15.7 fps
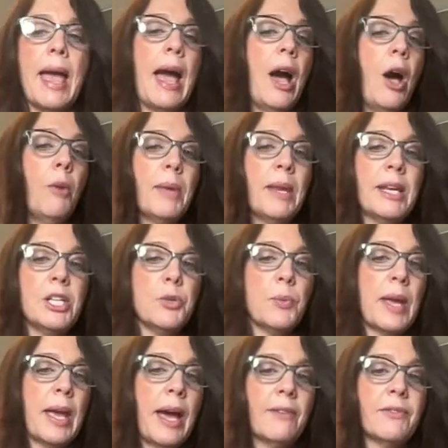How many do
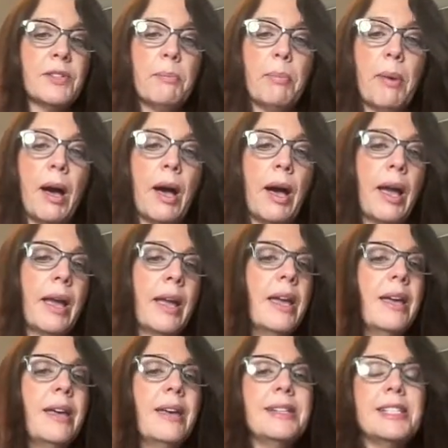we have to buy?
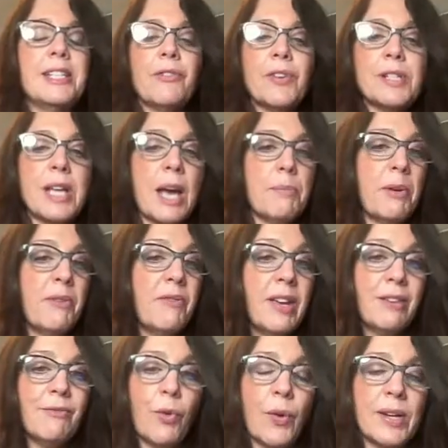Different type of
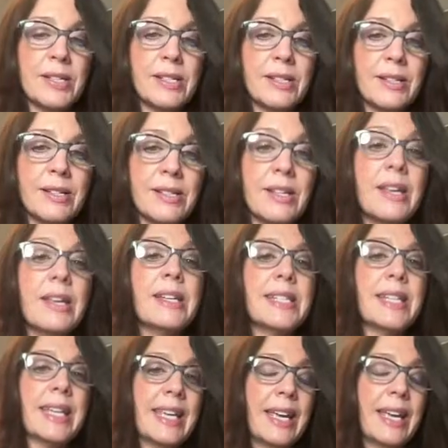invoices
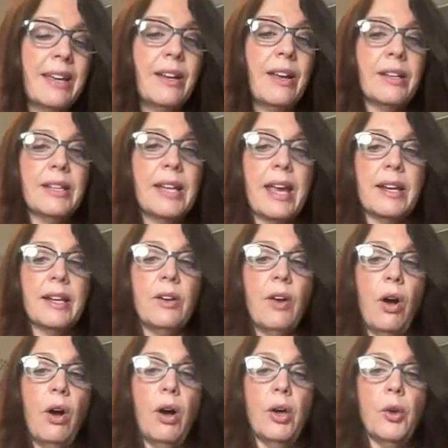to get ungated
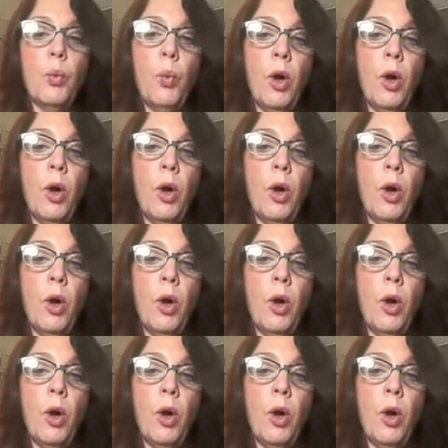on